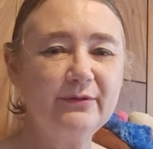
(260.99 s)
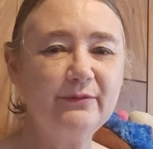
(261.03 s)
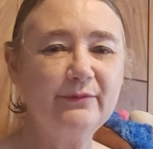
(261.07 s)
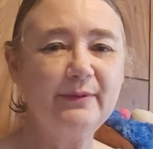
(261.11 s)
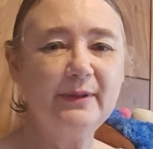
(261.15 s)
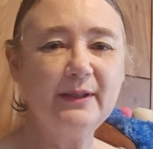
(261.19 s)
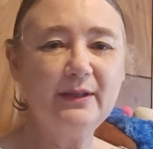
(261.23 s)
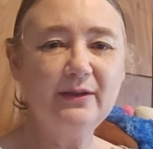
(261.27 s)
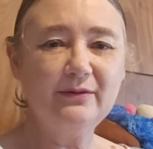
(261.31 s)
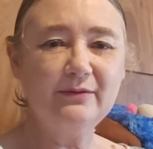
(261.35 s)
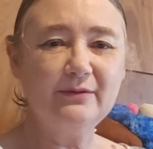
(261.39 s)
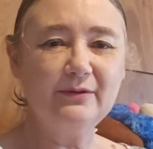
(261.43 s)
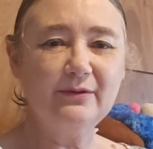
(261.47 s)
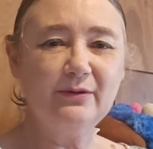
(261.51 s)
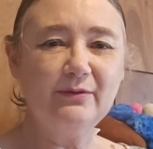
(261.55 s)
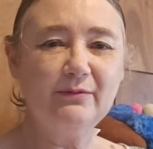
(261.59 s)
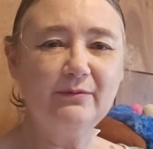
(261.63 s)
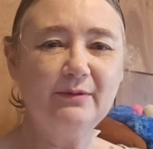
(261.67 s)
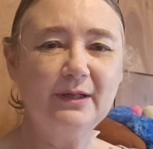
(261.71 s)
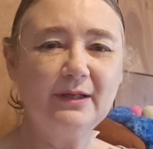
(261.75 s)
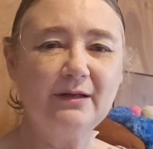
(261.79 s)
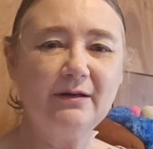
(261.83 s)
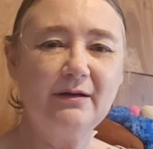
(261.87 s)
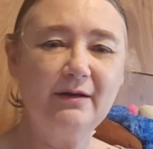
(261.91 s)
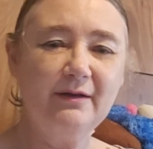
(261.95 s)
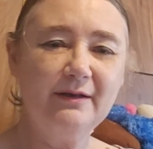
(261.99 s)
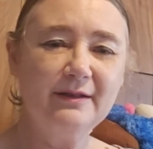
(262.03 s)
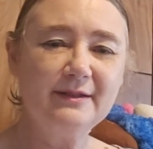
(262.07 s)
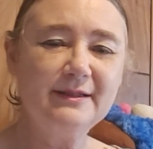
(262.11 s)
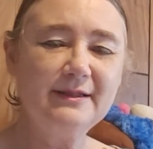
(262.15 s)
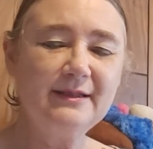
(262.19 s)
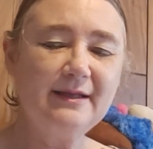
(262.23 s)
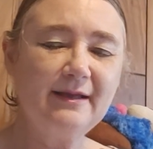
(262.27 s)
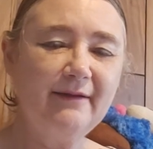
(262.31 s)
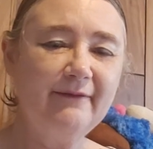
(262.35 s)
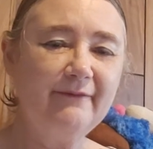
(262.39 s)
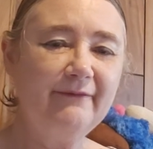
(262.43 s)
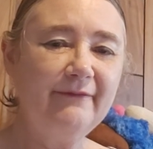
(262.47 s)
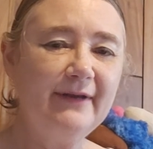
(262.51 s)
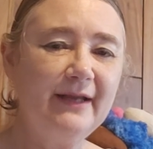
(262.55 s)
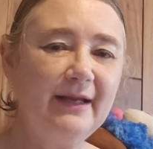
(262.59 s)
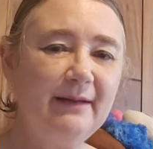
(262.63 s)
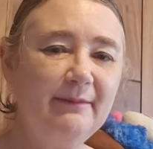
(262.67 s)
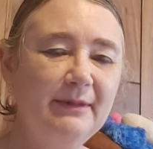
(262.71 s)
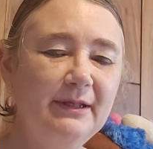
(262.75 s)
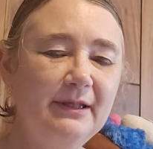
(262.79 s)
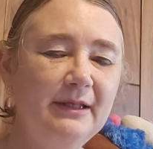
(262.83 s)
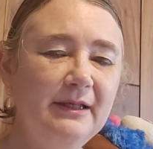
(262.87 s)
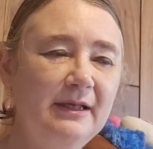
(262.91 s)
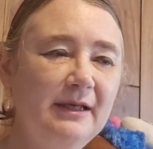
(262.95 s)
we don't know what caused that
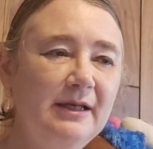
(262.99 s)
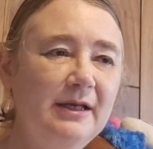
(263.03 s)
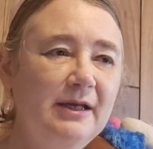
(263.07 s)
famine,